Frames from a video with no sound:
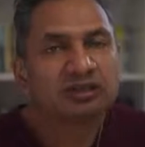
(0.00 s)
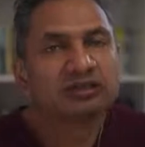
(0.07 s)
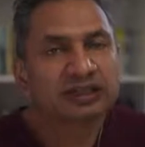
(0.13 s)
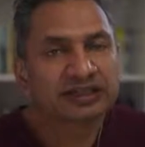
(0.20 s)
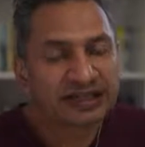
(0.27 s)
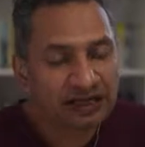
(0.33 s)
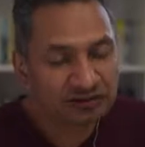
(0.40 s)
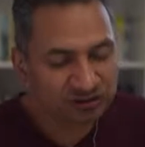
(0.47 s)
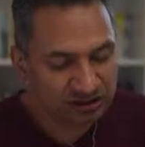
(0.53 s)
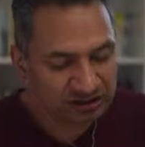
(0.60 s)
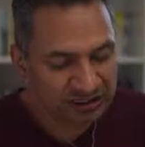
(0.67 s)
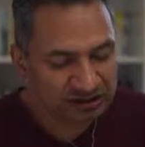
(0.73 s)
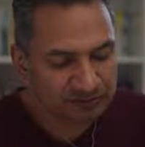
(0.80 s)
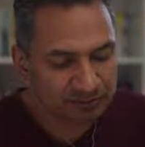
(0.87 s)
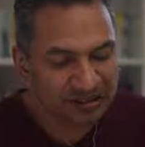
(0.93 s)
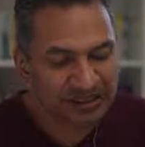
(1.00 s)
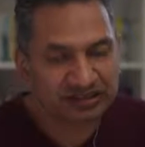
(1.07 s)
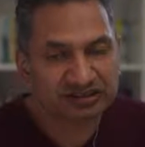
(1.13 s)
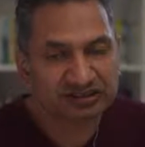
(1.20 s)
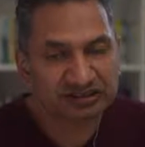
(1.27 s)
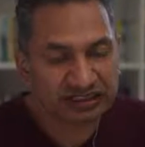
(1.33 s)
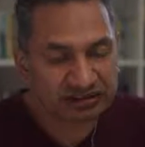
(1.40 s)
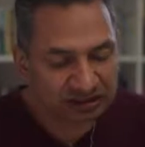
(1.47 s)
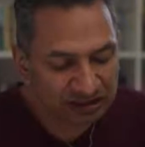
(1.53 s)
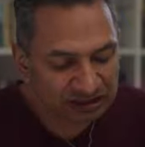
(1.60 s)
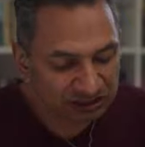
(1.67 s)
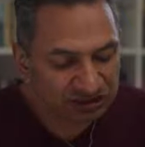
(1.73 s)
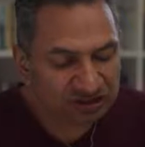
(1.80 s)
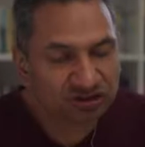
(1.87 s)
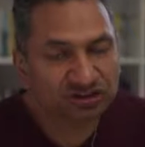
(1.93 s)
The council admit that
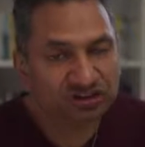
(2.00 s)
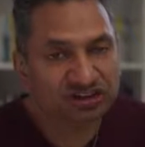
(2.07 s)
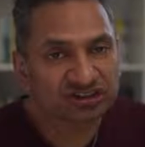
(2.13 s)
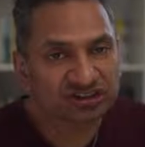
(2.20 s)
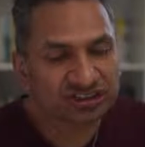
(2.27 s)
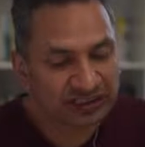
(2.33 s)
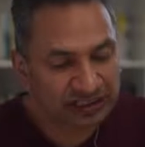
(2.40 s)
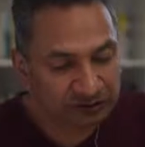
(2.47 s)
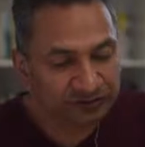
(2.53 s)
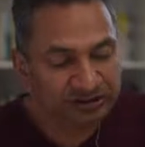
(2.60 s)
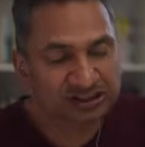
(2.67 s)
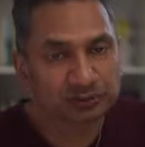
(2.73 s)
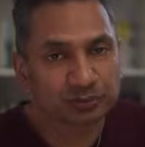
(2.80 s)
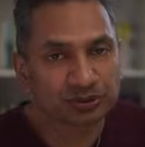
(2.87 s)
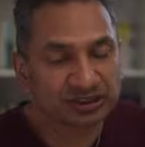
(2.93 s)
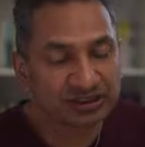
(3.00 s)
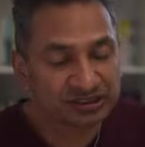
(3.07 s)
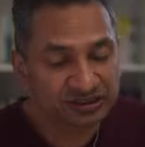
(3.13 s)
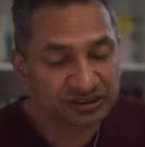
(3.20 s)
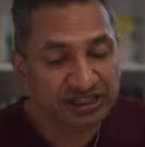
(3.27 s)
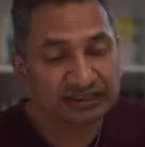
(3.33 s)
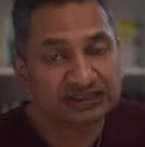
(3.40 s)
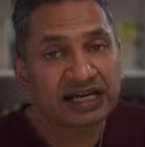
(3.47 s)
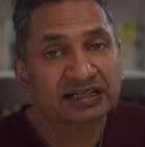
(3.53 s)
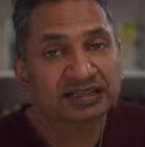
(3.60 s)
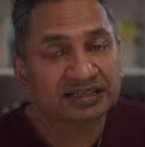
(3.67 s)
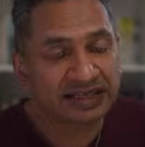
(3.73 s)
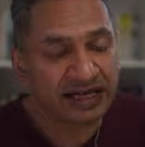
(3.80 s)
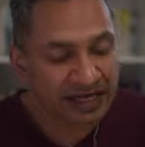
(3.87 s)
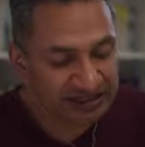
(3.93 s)
in such a serious breach that had
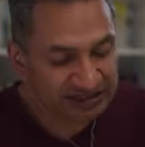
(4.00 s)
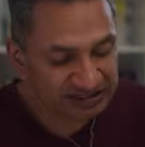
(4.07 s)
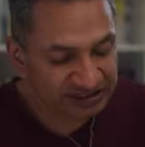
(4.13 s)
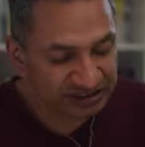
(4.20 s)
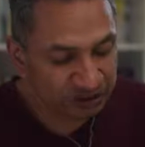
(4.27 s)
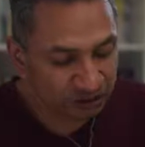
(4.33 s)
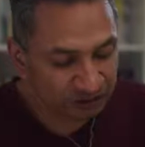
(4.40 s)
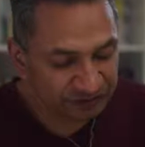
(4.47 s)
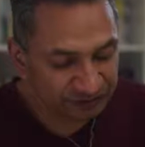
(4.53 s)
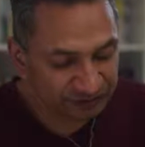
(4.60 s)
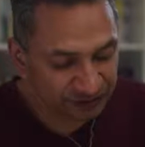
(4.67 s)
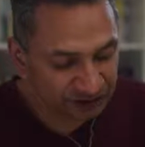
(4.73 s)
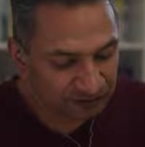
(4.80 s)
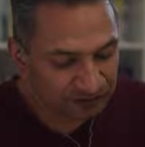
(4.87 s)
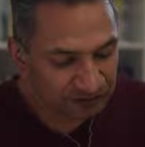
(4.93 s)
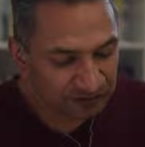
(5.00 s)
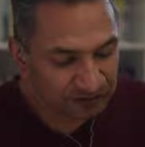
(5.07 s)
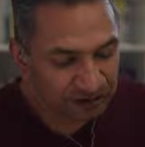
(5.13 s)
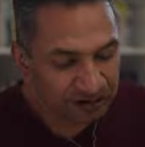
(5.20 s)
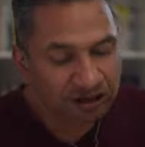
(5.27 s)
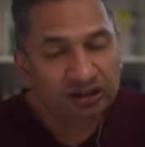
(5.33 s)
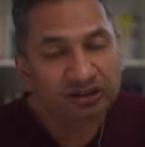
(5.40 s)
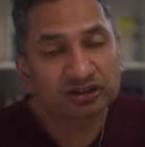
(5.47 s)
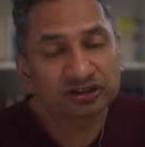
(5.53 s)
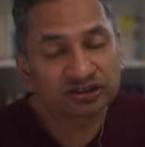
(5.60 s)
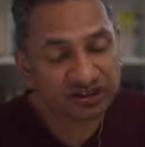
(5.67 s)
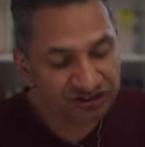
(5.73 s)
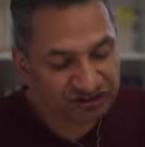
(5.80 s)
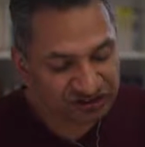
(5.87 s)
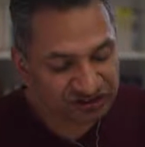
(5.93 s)
the ICO involved, not
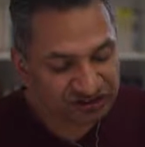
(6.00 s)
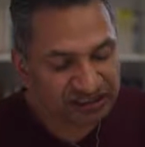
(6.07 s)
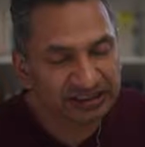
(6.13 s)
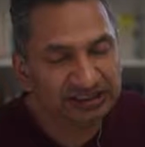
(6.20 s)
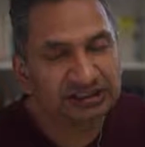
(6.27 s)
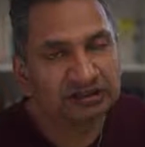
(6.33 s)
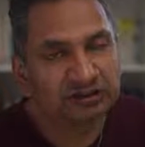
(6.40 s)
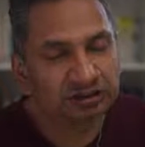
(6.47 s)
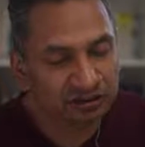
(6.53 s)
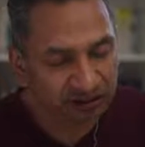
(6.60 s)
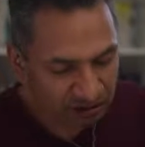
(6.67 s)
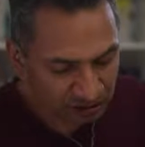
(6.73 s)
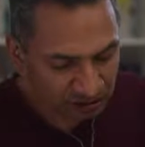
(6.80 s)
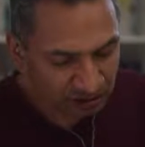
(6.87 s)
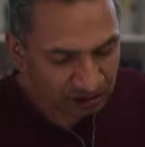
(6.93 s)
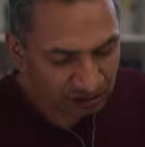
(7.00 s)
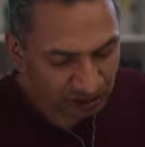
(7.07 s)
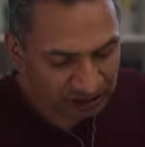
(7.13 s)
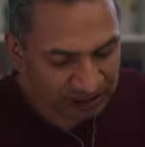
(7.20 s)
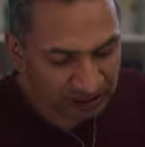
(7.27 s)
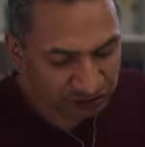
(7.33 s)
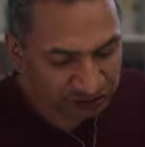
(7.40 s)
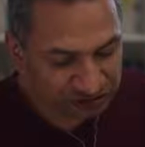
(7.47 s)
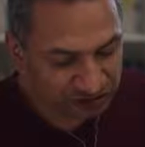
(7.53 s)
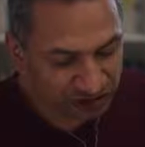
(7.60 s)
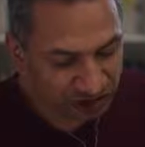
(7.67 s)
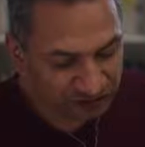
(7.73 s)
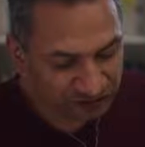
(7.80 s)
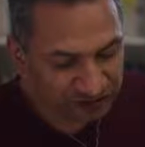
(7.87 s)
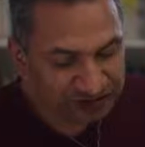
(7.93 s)
a single council
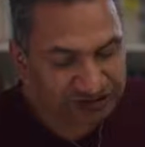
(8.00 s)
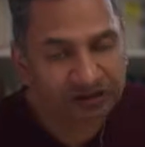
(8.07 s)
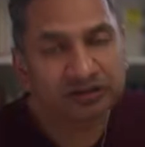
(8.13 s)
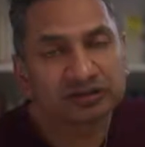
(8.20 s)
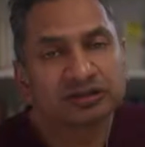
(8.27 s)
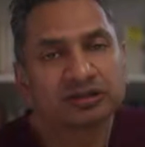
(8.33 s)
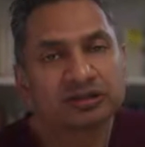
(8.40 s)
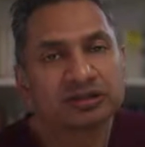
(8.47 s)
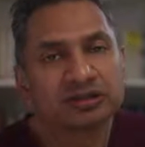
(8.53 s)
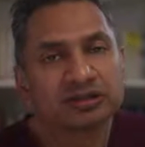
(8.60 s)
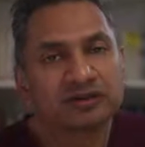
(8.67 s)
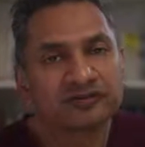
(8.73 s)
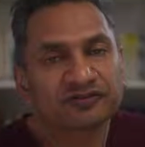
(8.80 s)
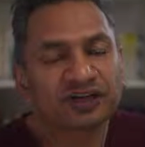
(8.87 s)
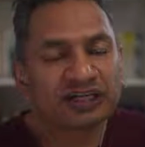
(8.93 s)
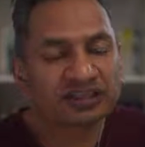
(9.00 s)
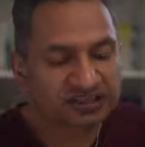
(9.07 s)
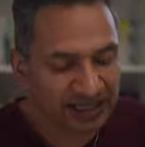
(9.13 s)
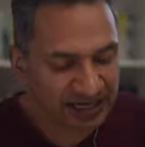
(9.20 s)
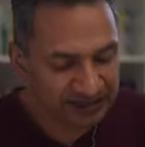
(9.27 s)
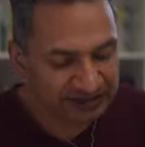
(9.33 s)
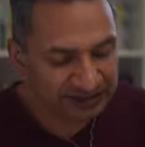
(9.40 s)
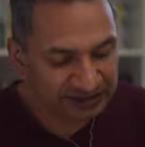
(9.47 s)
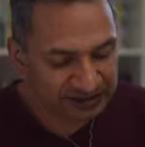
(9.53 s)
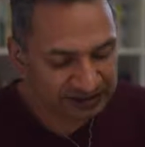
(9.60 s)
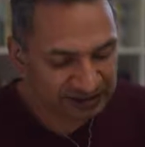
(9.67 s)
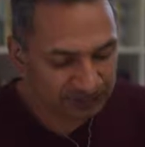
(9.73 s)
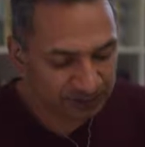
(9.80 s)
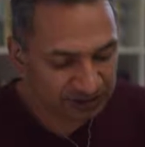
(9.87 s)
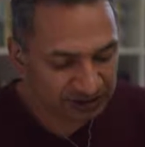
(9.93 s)
officer faced any
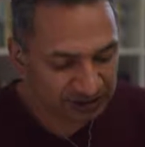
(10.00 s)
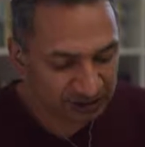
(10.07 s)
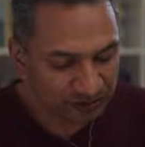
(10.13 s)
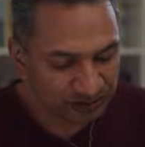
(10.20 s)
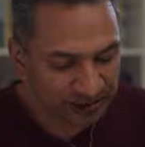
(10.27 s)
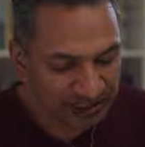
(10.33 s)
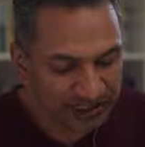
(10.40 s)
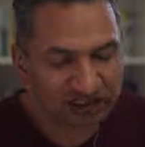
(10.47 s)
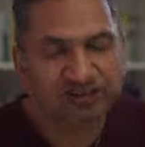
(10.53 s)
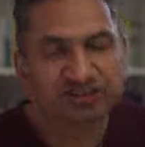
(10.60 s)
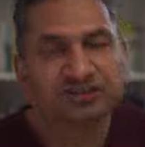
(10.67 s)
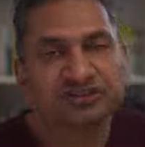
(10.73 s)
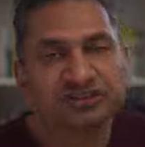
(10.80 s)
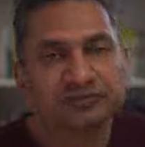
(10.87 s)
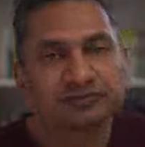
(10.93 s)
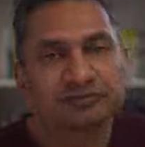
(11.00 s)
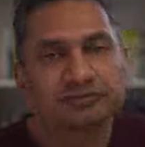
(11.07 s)
disciplinary actions.